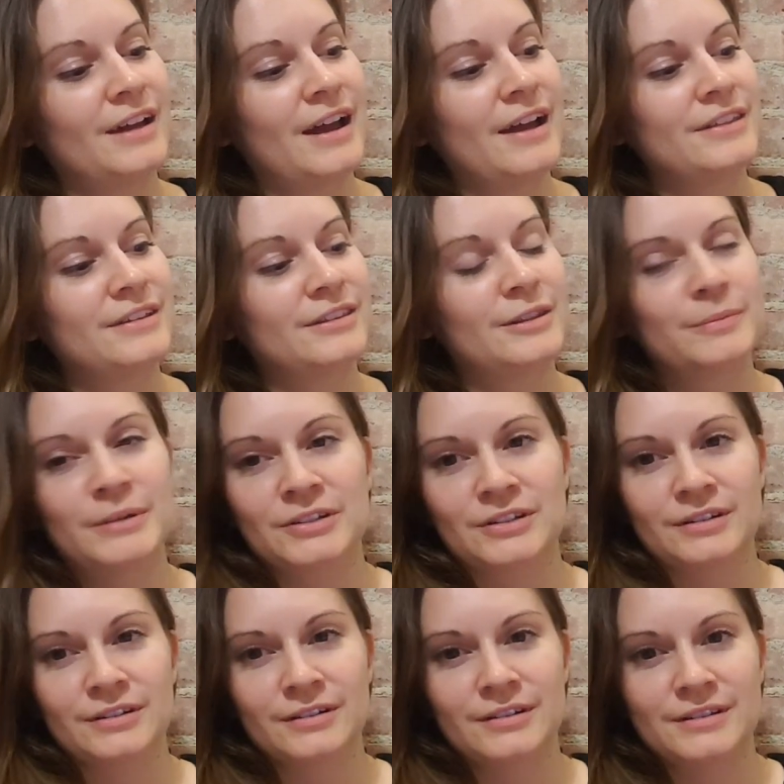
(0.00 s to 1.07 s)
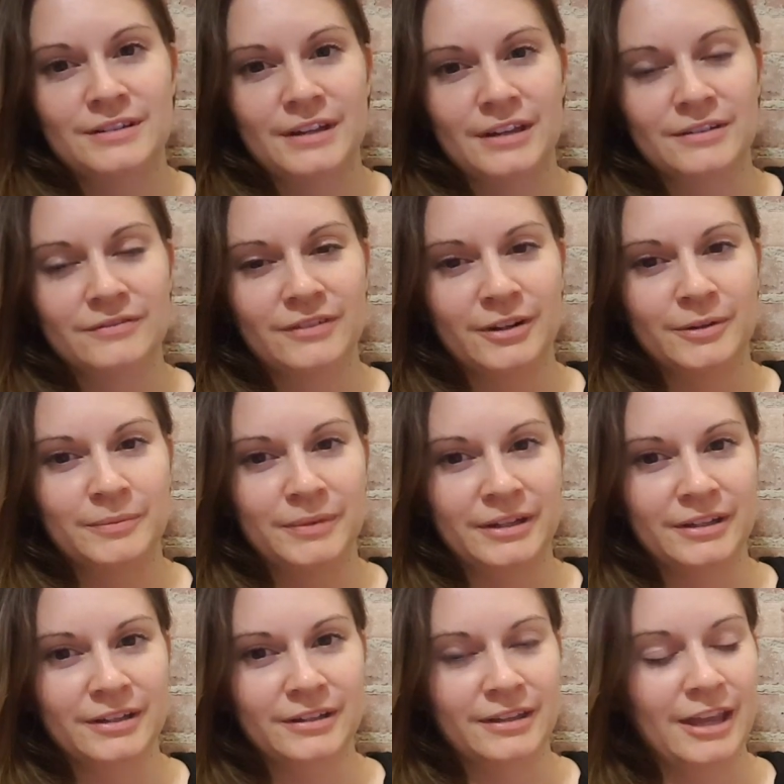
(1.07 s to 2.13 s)
I think the picture is taken from
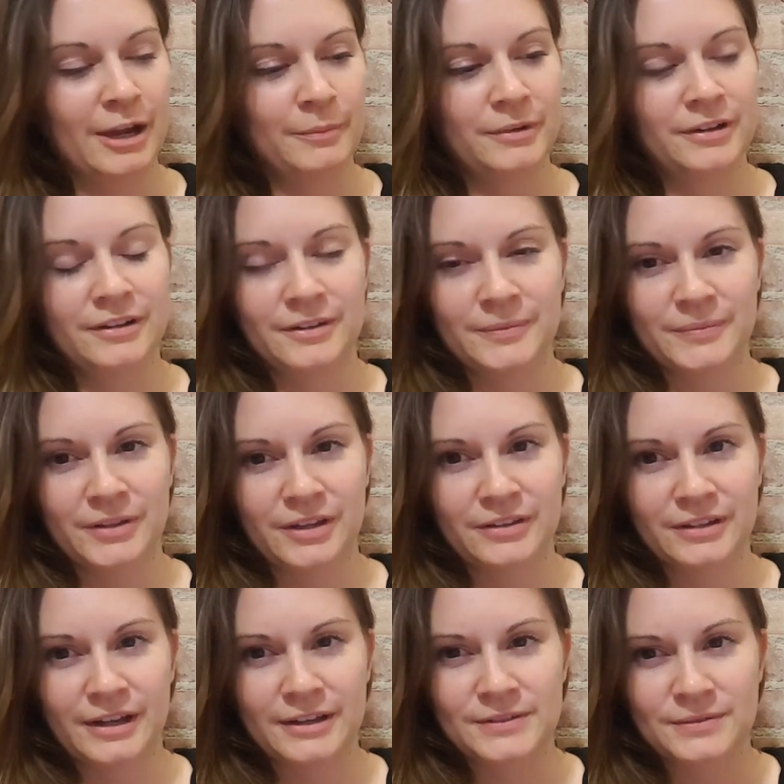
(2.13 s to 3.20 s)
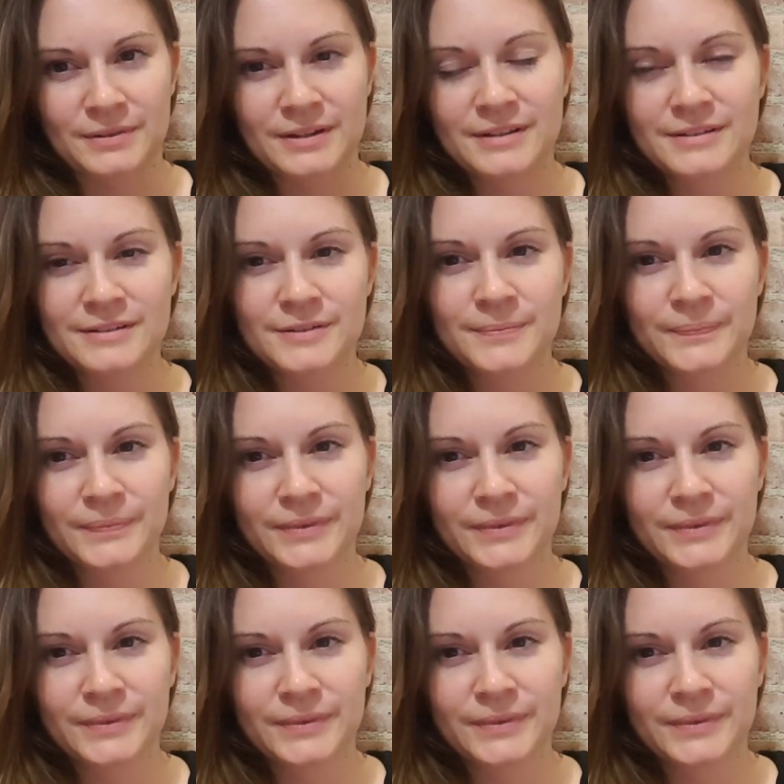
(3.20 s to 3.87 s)
like a camera on the guy's wrist,